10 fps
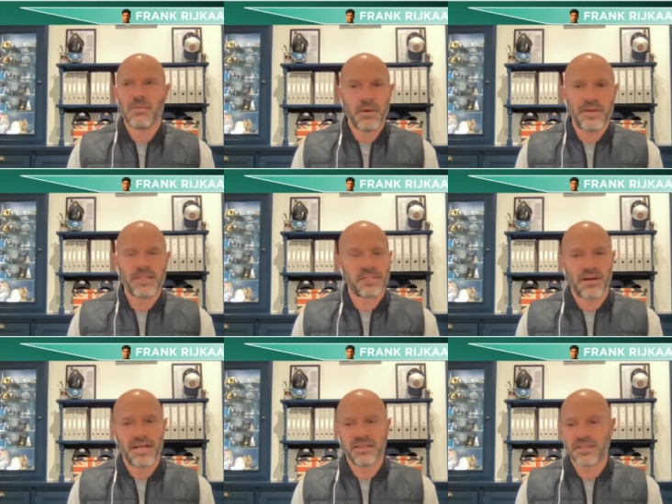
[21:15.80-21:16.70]
but they're
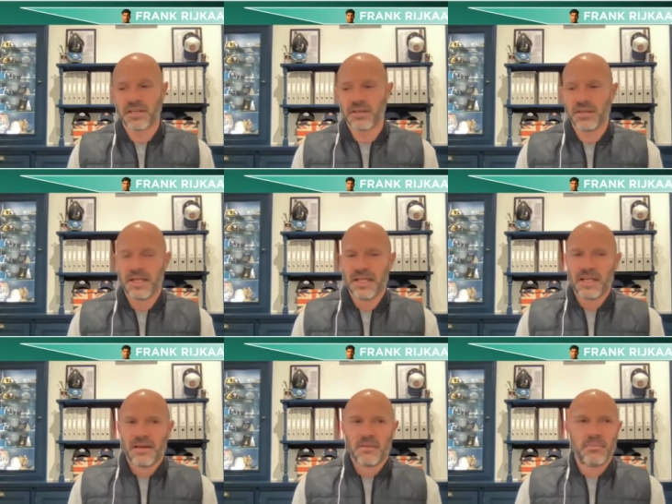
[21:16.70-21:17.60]
trying. So
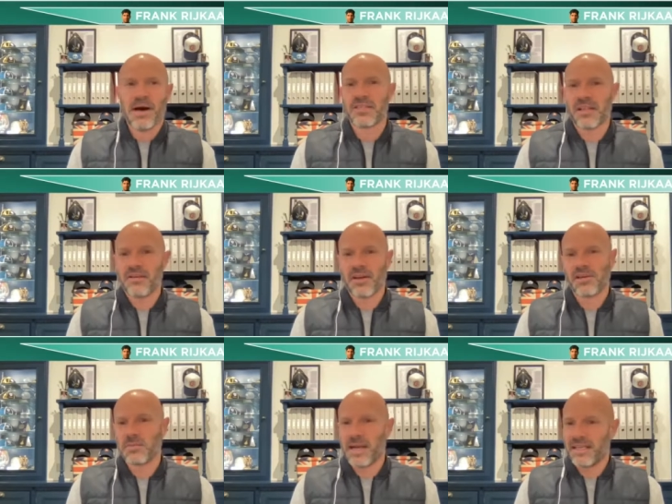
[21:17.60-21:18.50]
Barcelona
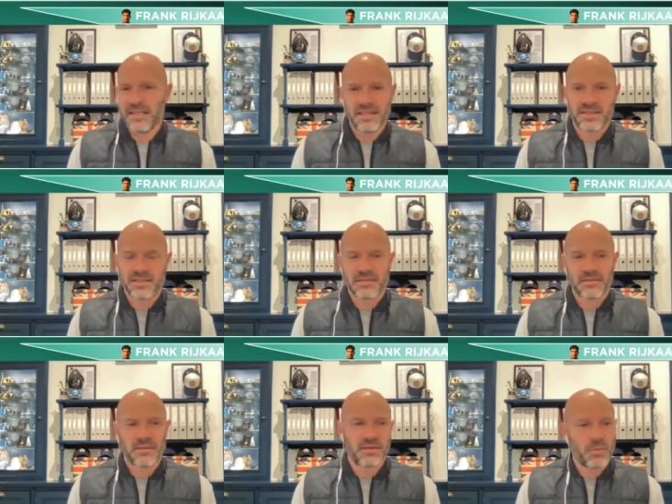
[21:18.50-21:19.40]
goes back years,
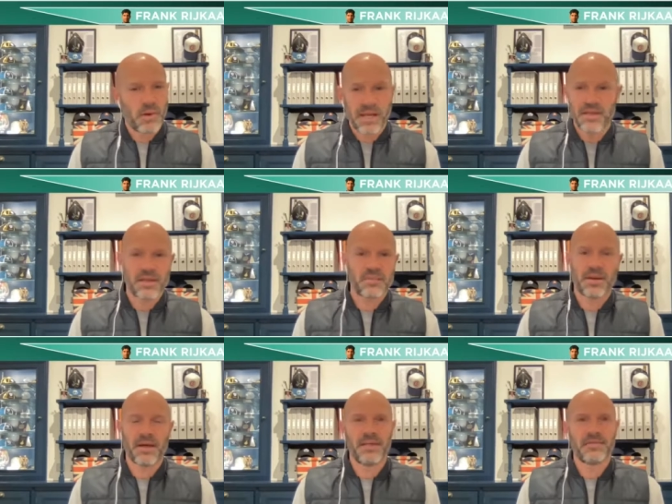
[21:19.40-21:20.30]
the way that they
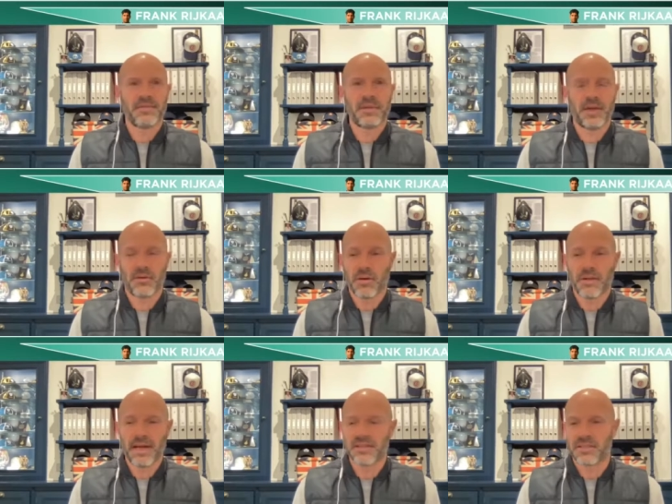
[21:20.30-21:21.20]
play and all of
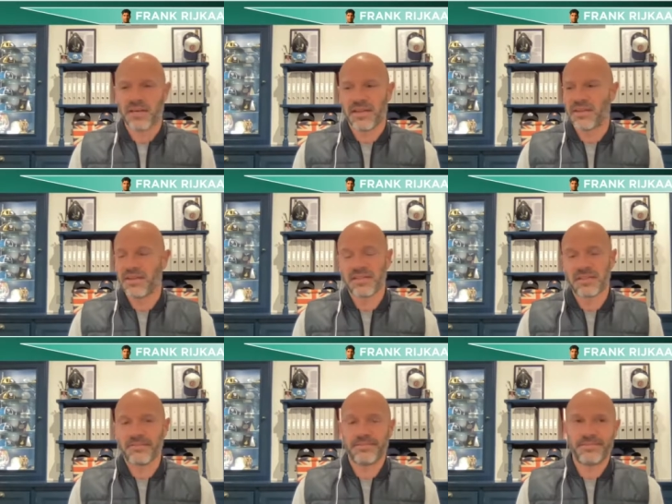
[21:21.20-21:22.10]
that. So yeah, but
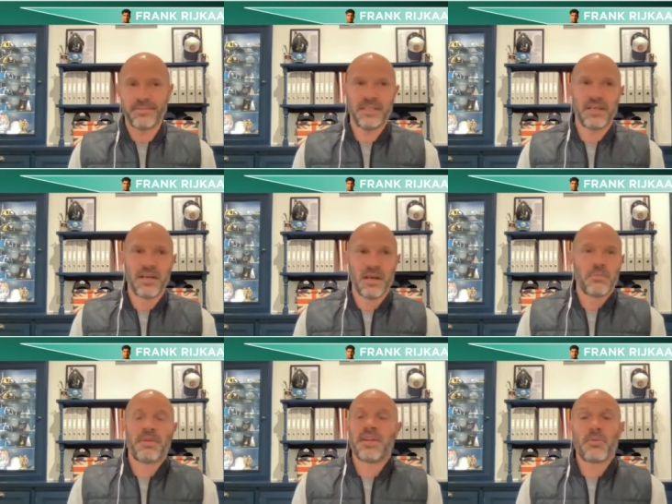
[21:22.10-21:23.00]

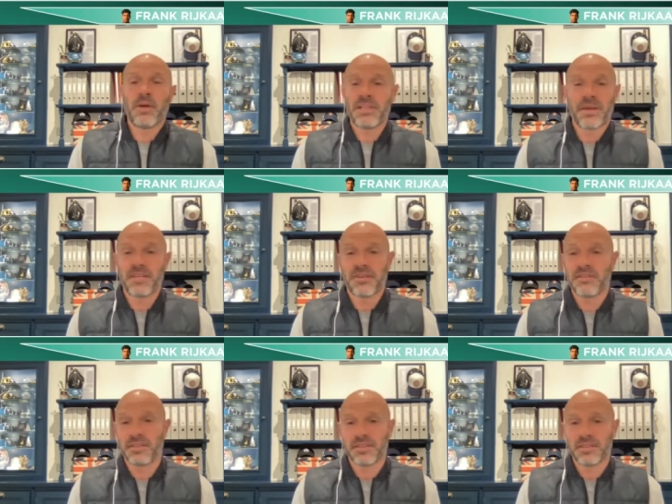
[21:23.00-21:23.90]
they didn't win as many
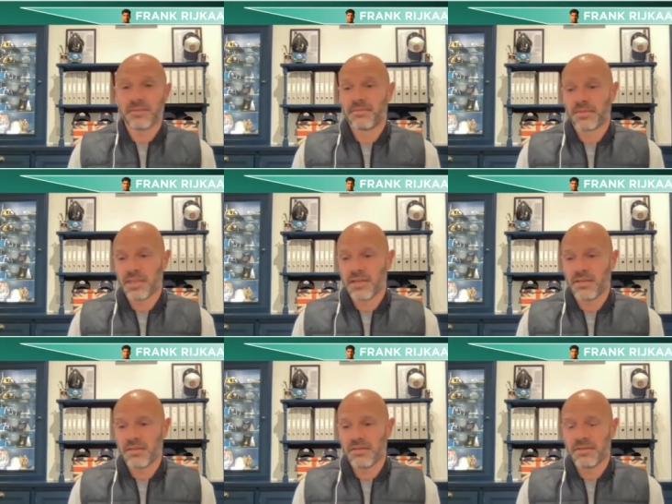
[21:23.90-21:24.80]
trophies.
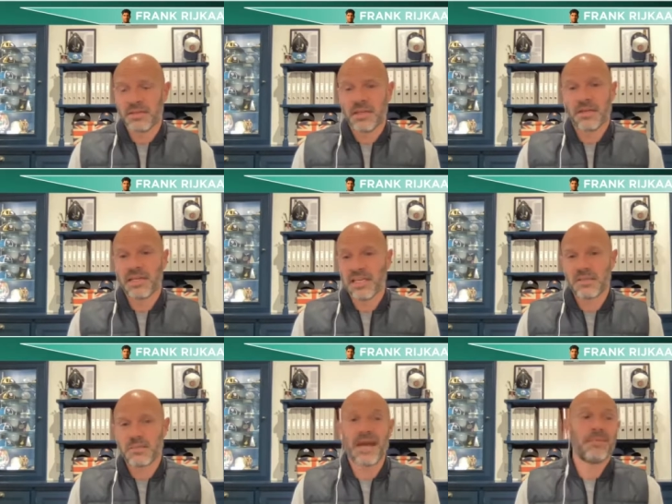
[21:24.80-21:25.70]
So,
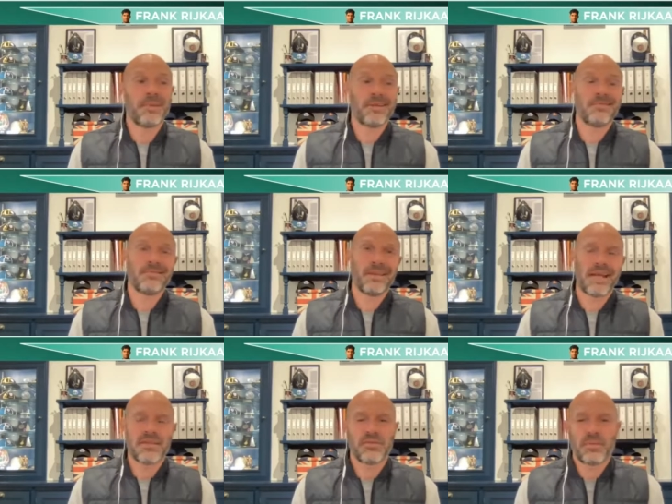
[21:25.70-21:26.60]
it's Pep that
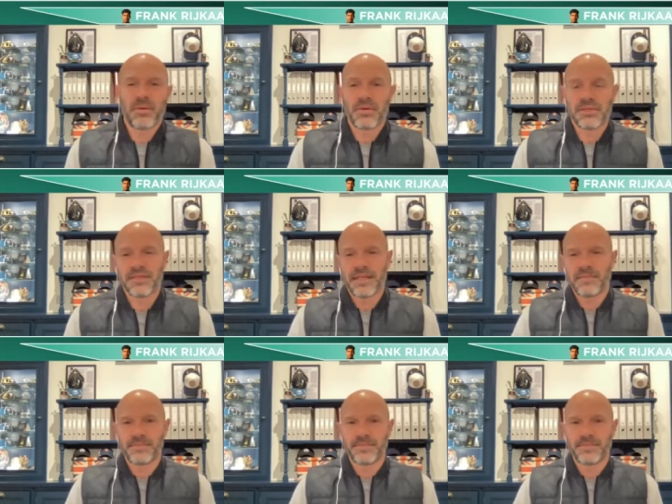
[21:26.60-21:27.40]
gets all the plaudits for that.